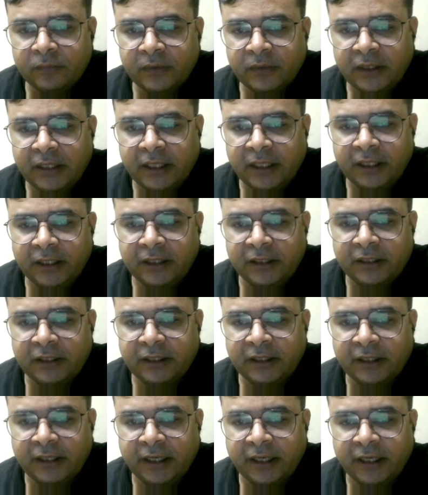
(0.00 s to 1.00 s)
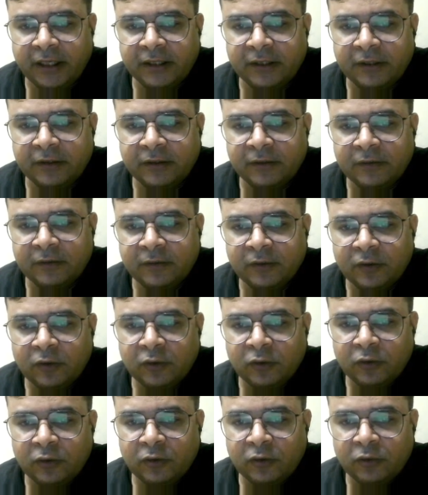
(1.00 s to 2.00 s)
and crank,
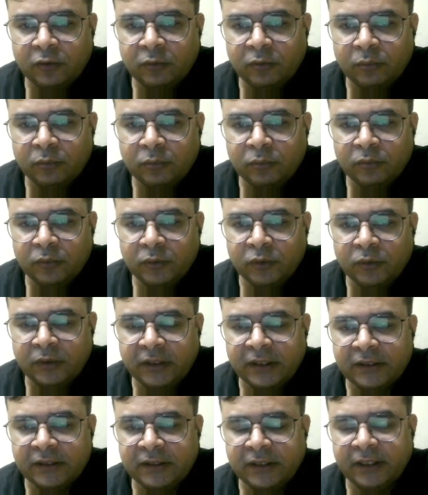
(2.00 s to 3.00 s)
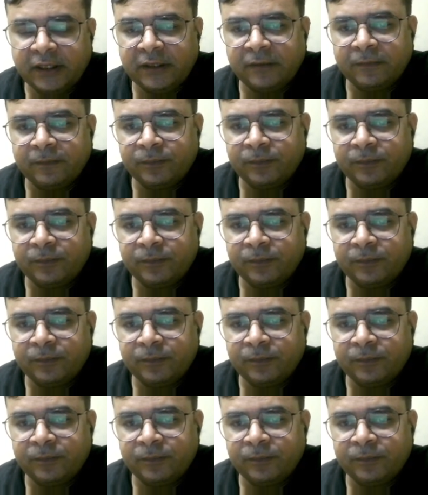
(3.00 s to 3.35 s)
you can say